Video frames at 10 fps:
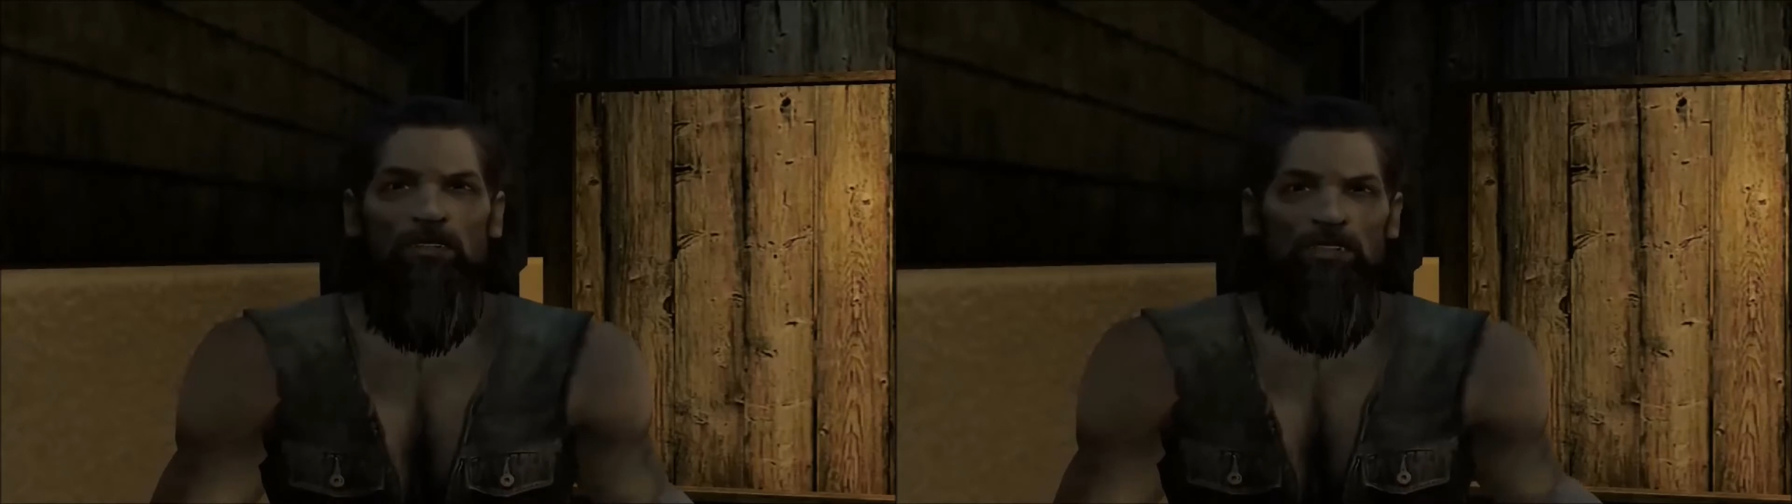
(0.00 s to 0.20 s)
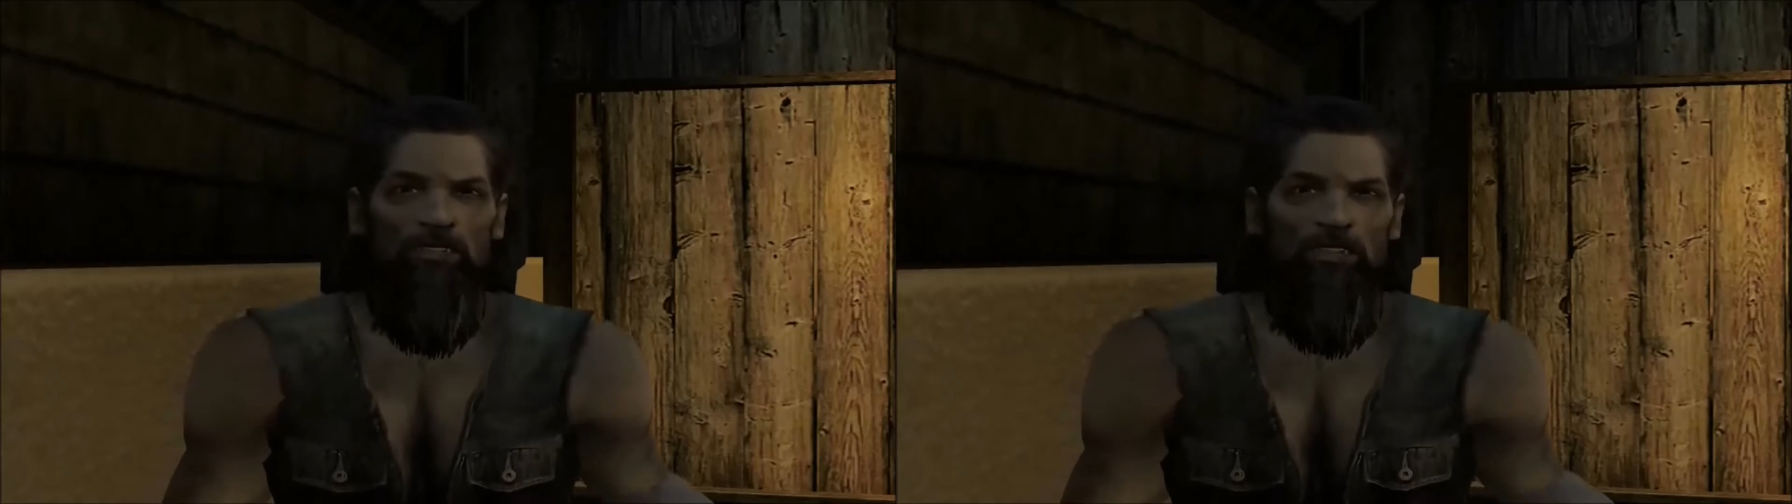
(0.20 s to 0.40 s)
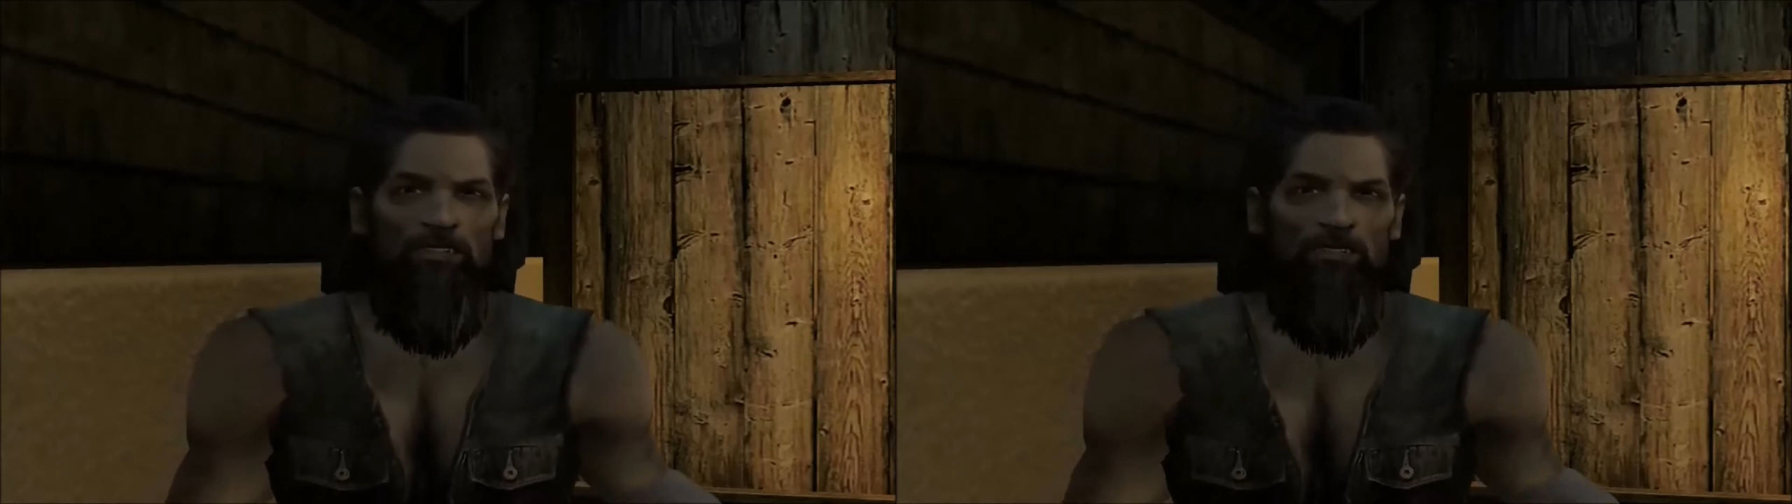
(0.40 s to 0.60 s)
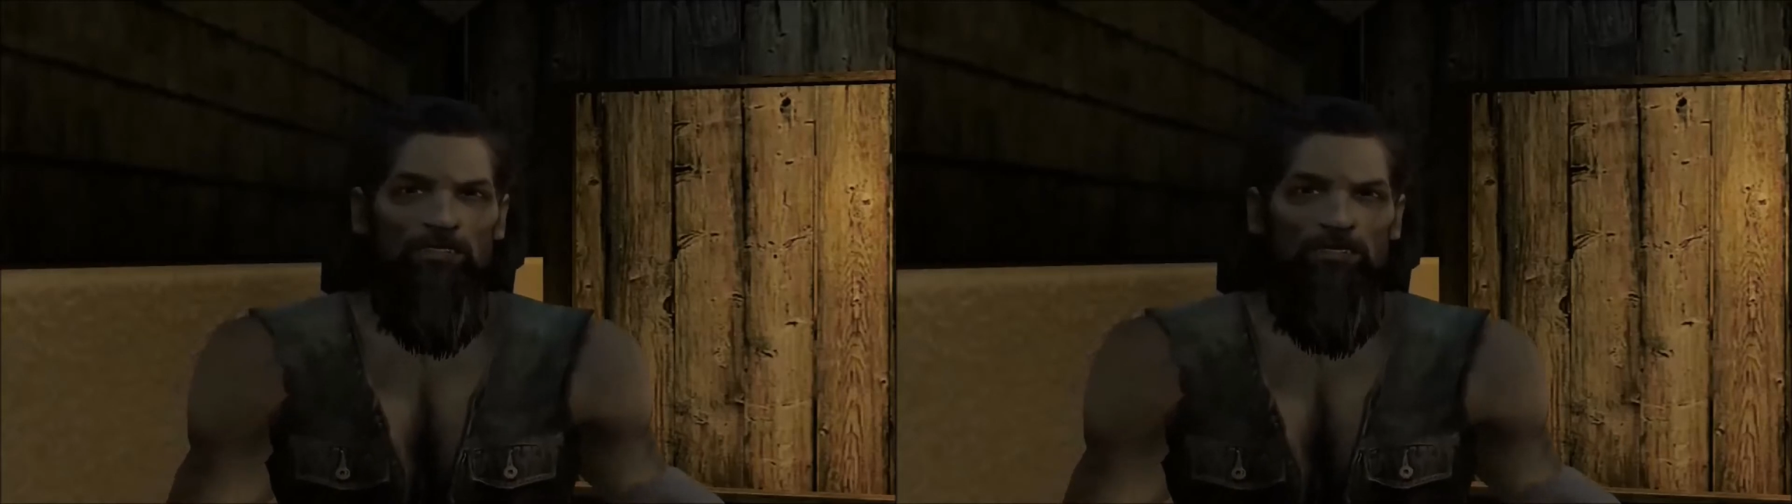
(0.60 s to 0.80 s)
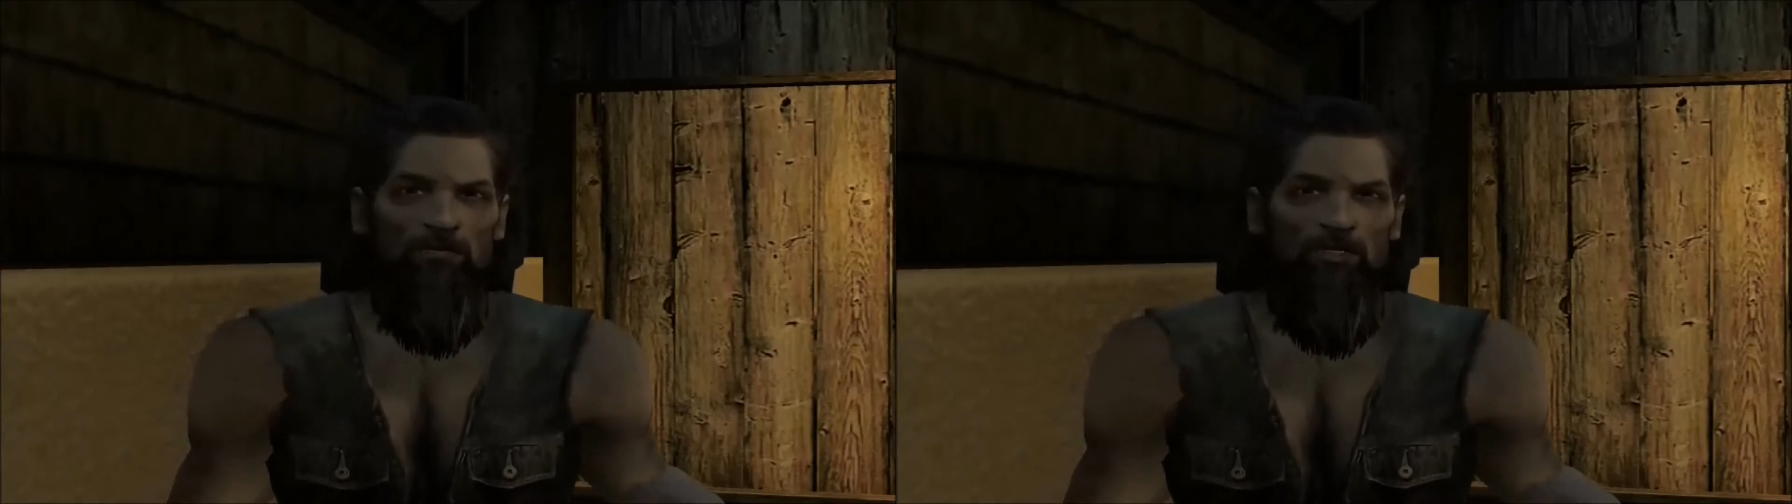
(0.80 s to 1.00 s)
of the
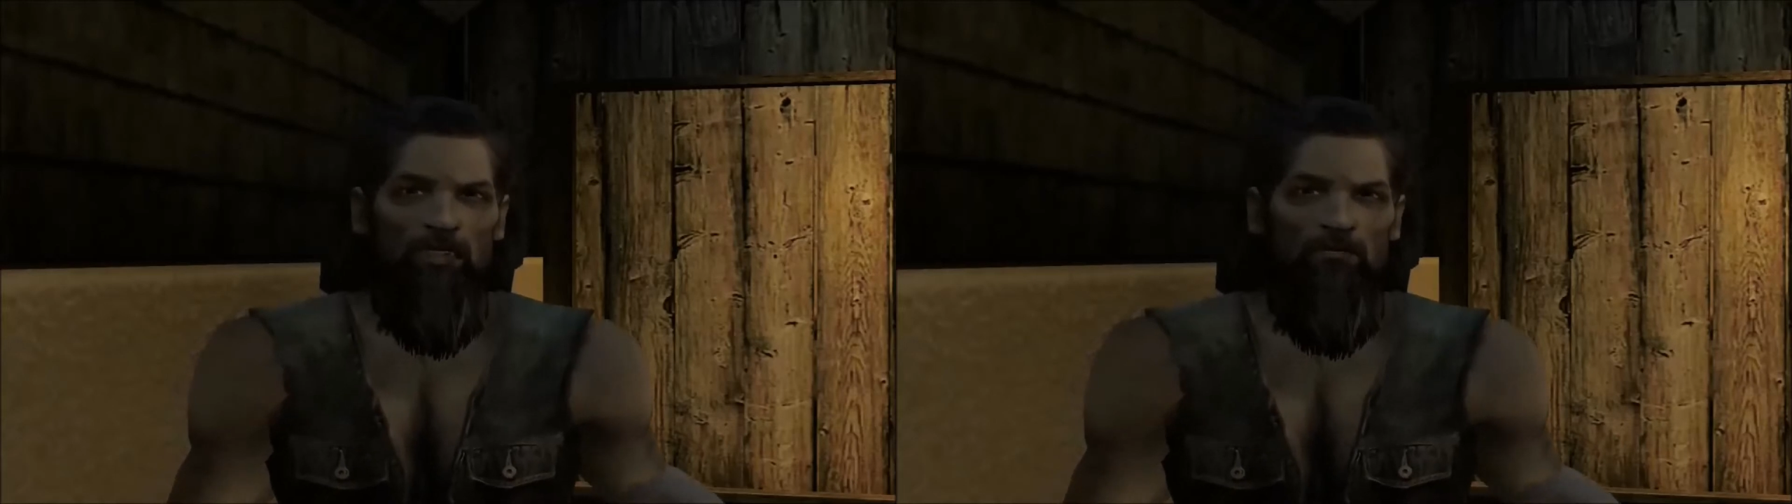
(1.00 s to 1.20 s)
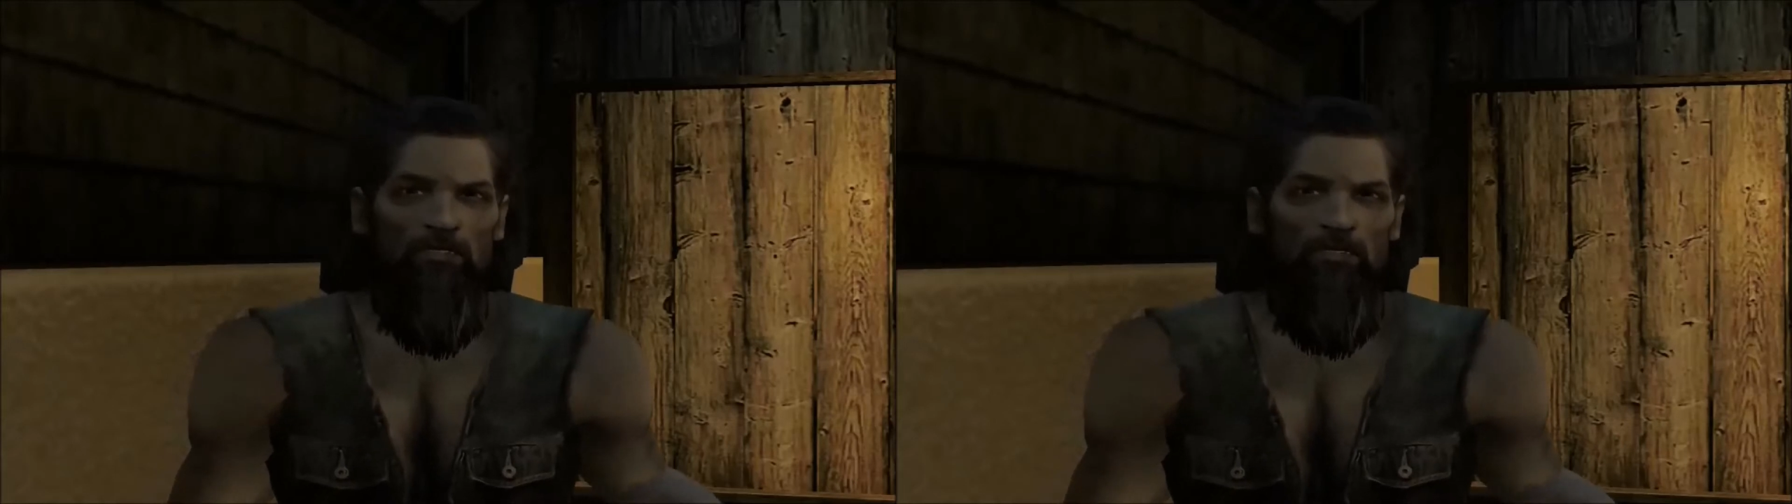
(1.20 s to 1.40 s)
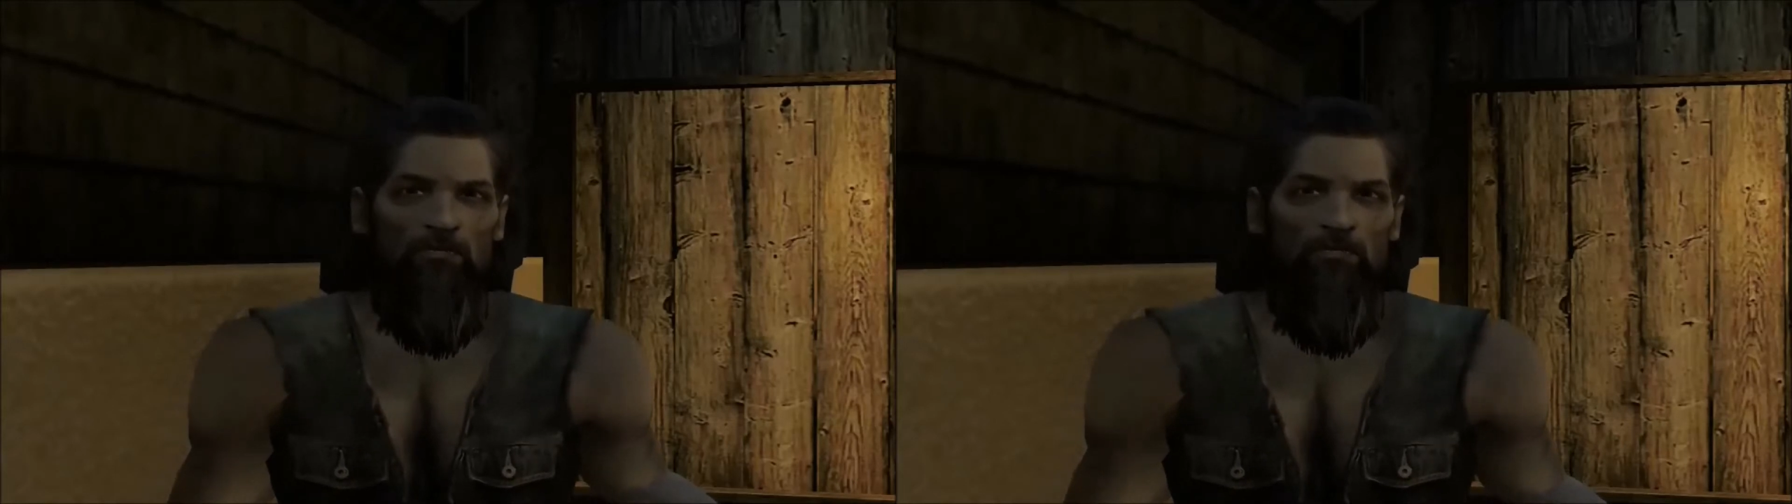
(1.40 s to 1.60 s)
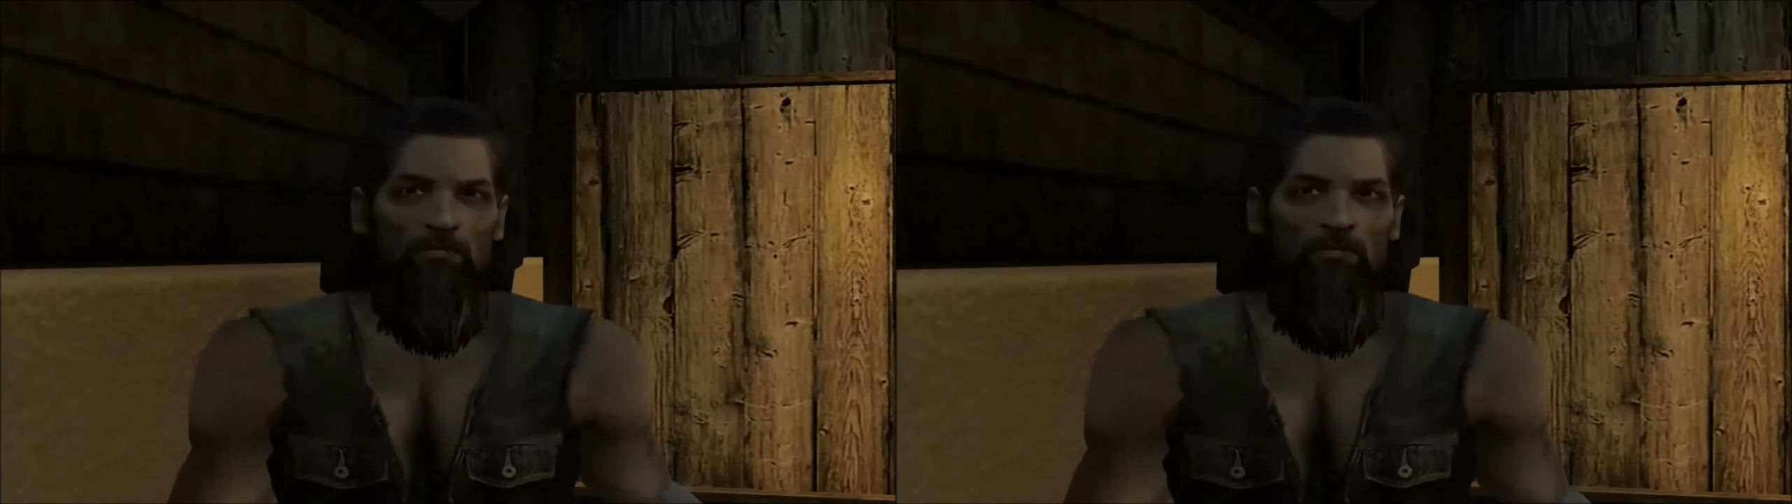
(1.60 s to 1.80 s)
wrestling team or something,